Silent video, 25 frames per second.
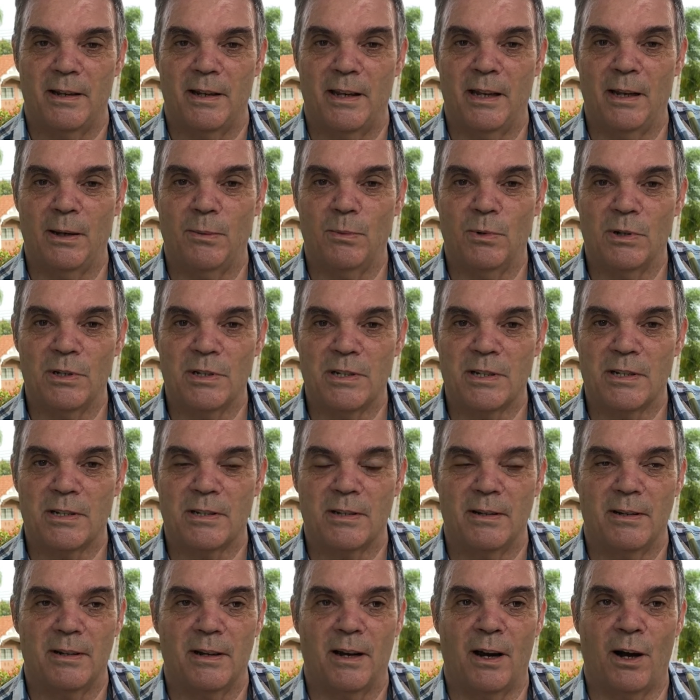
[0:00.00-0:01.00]
It was
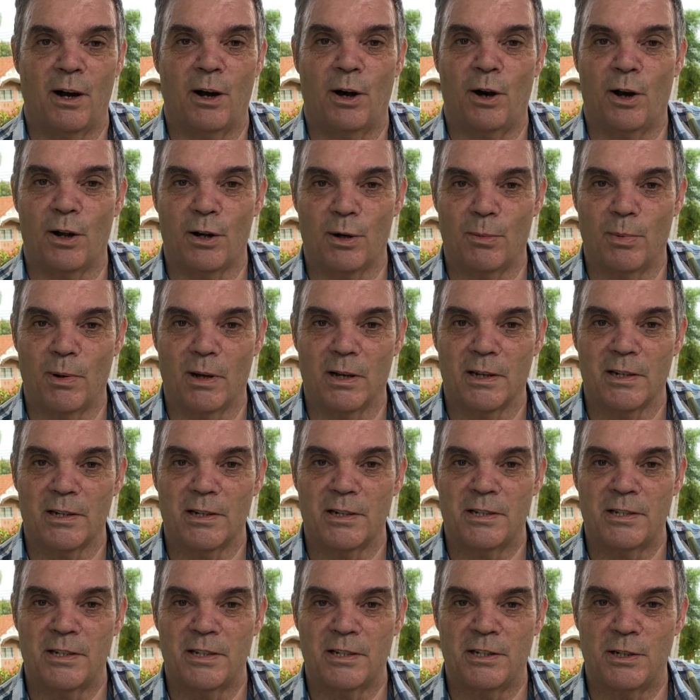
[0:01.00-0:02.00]
a horrible
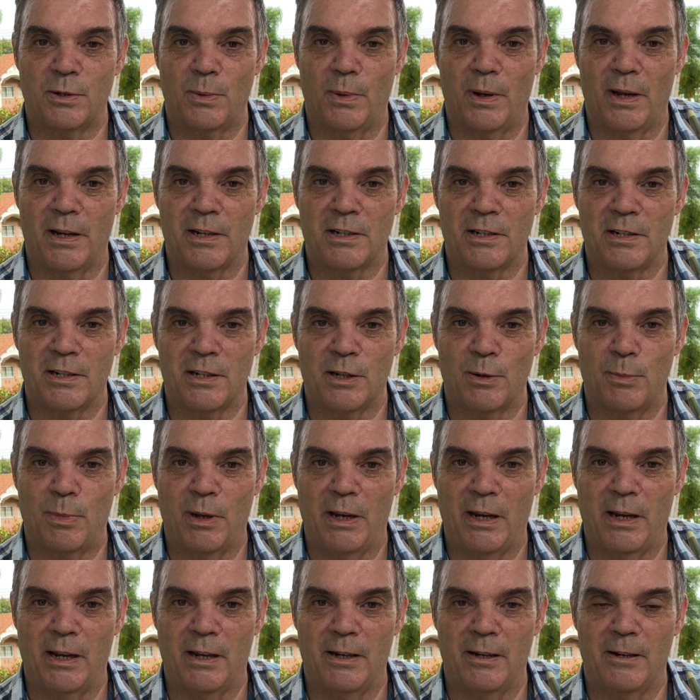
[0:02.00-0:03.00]
situation to
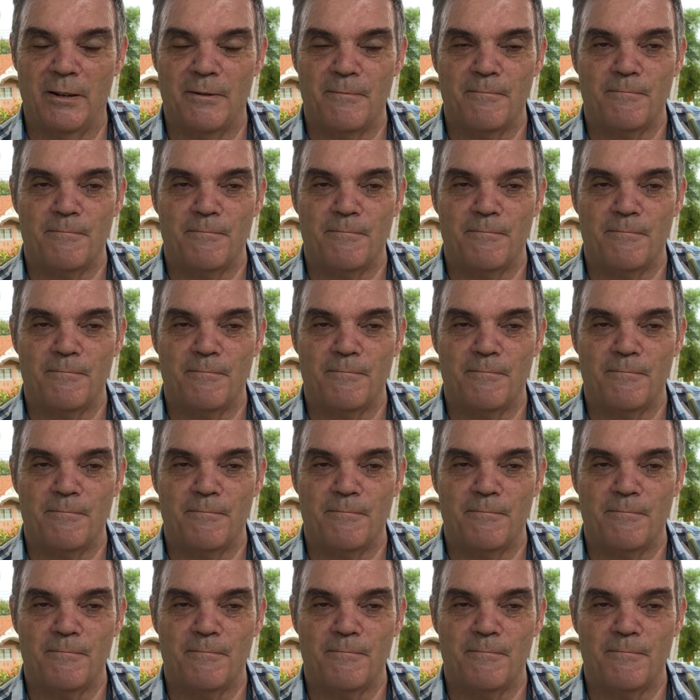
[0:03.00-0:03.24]
be in.